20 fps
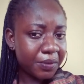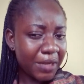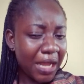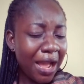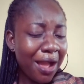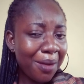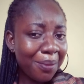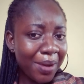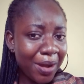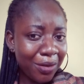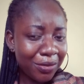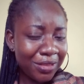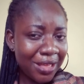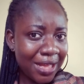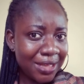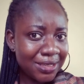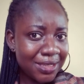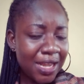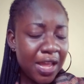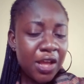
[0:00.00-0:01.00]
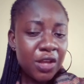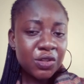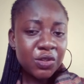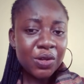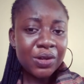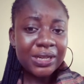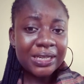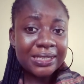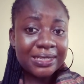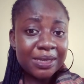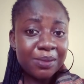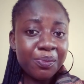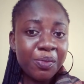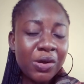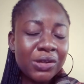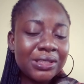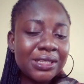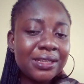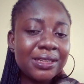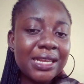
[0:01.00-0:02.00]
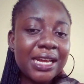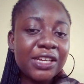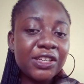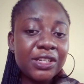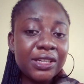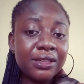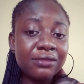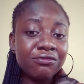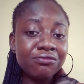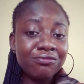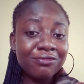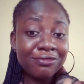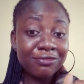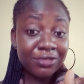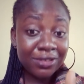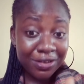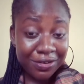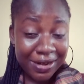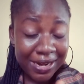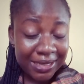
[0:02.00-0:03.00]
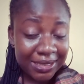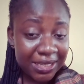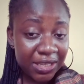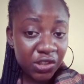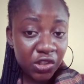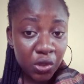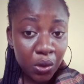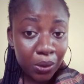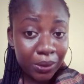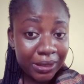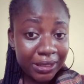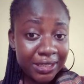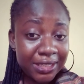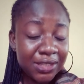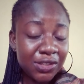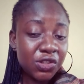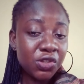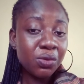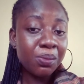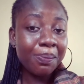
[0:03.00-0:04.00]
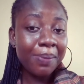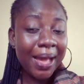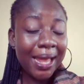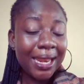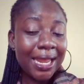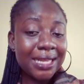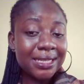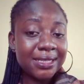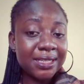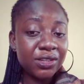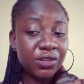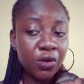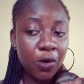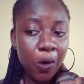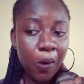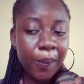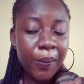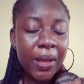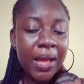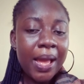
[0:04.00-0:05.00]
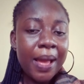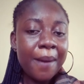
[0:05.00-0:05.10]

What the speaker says: How about that? So it is important that in creating your list, you balance it up